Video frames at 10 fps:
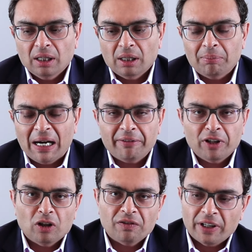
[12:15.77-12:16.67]
uh, by way
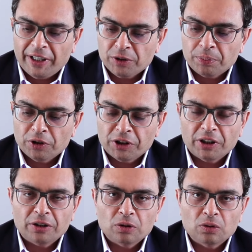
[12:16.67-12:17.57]
of our
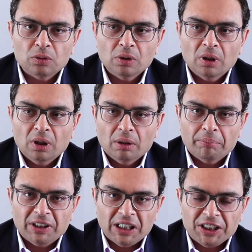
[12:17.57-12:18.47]
exposure to
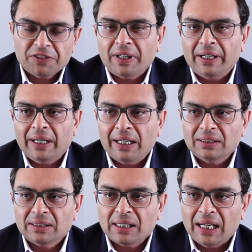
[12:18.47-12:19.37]
Bajaj
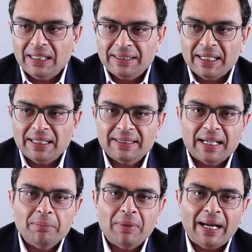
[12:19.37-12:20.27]
Finance,
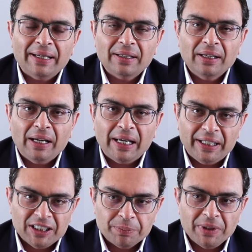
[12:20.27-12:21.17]
ICICI Bank, and
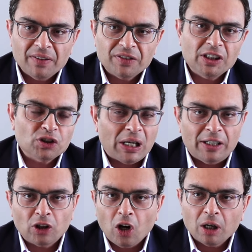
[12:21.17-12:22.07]
SBFC. So I'll
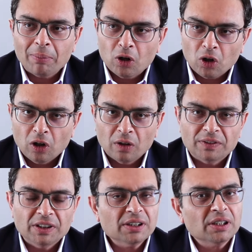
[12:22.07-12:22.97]
talk about all of
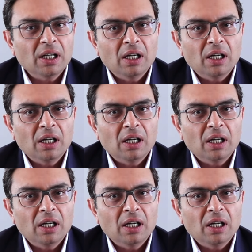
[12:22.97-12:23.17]
this.